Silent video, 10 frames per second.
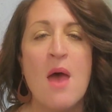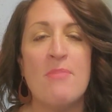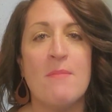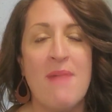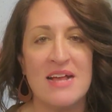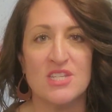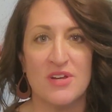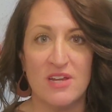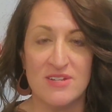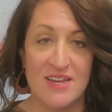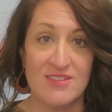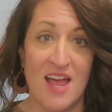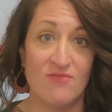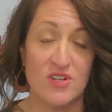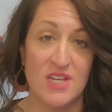by mastering your sales
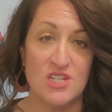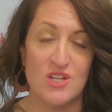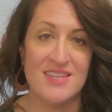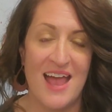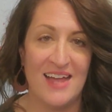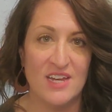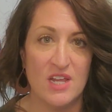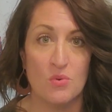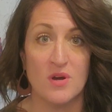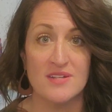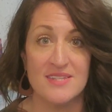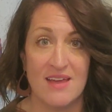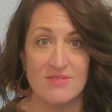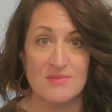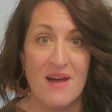conversations and your
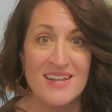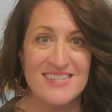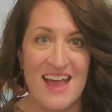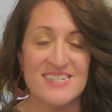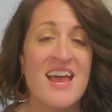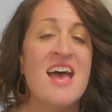sales mindset.